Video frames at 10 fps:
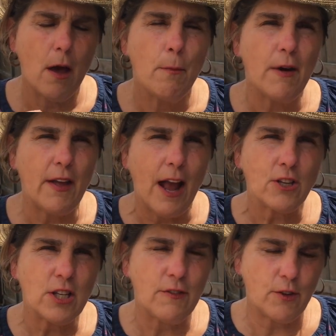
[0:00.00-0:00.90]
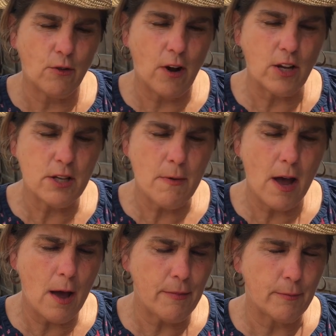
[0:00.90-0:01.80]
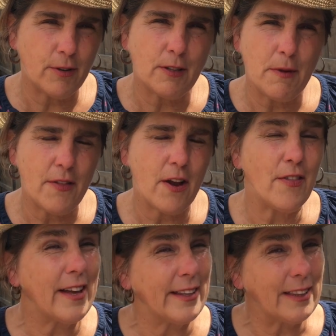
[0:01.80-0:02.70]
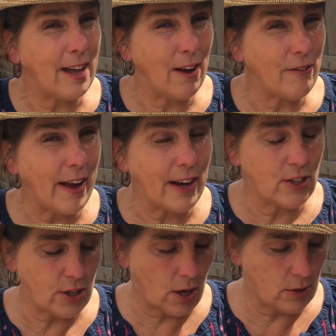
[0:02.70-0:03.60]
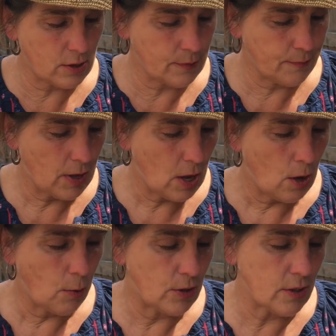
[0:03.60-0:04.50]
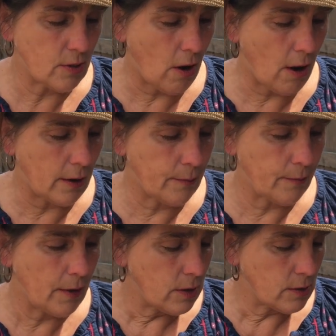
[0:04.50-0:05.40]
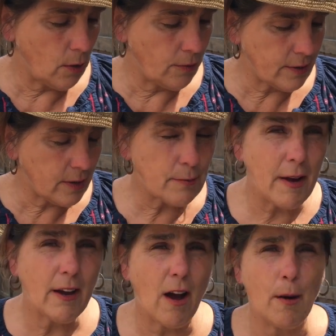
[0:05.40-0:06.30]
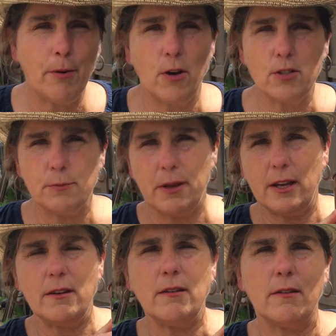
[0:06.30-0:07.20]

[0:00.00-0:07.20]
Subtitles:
But actually, if you crush them up and put them in there, they love eggshells, which is odd. So this is my compost bin.